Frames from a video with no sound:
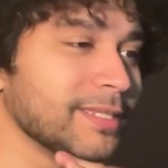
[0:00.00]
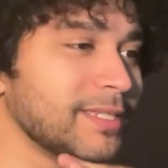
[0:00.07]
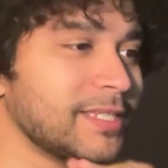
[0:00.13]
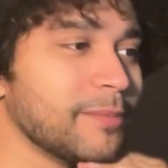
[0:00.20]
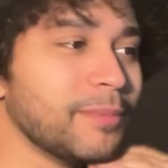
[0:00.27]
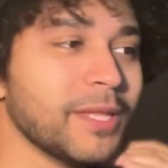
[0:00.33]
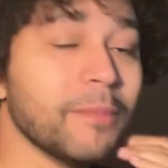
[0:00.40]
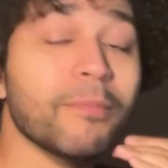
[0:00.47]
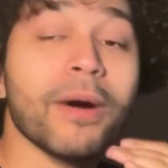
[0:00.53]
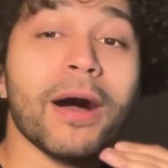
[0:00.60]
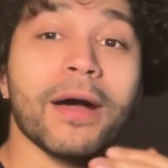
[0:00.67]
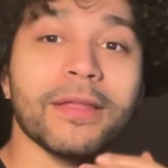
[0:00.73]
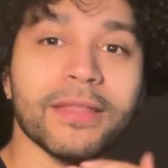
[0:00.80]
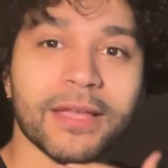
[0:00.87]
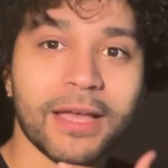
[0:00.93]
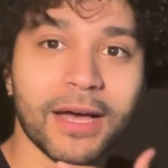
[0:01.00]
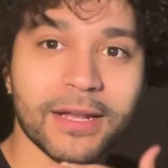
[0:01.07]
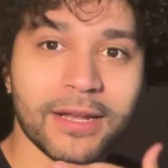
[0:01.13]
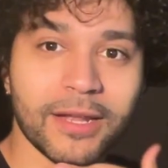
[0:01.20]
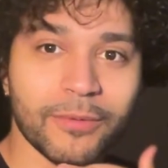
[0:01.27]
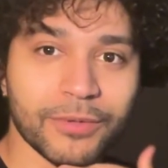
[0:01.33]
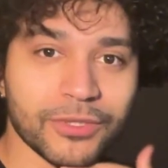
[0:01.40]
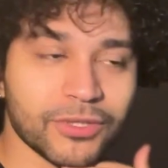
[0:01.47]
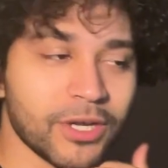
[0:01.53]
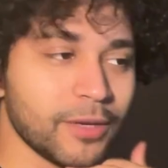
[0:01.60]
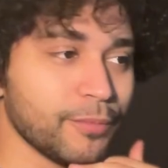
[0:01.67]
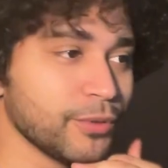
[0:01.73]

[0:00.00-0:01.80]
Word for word: sibling bond that Kanade was trying to